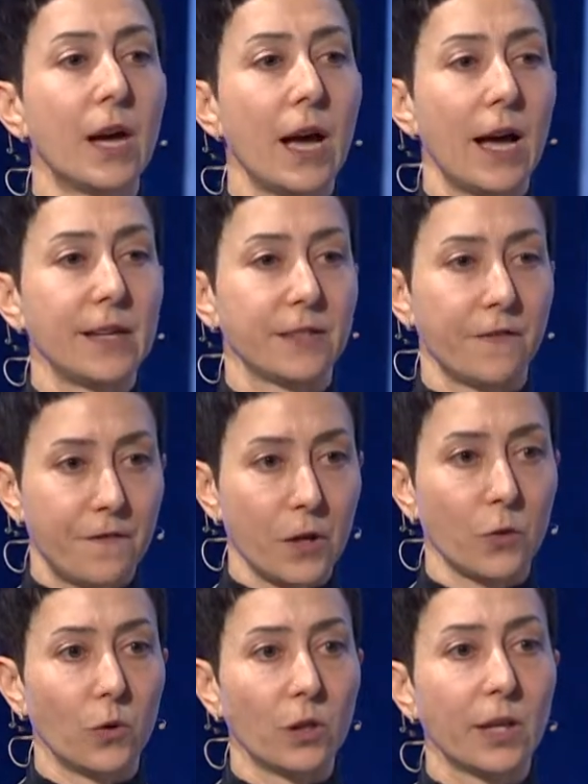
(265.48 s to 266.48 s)
as a
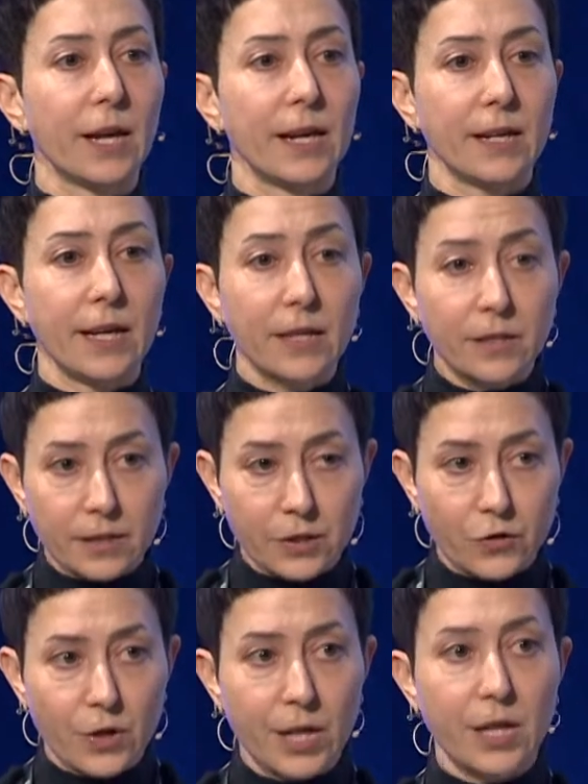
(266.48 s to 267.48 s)
fuel in
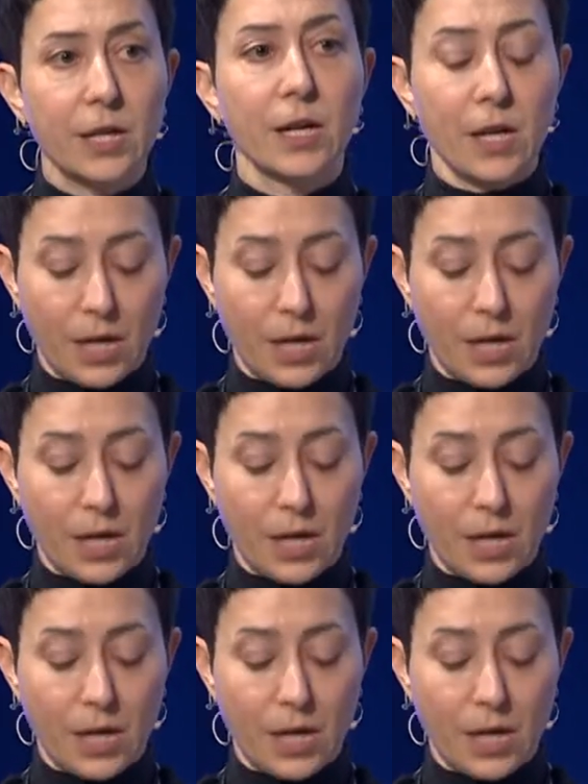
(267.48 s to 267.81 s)
industry,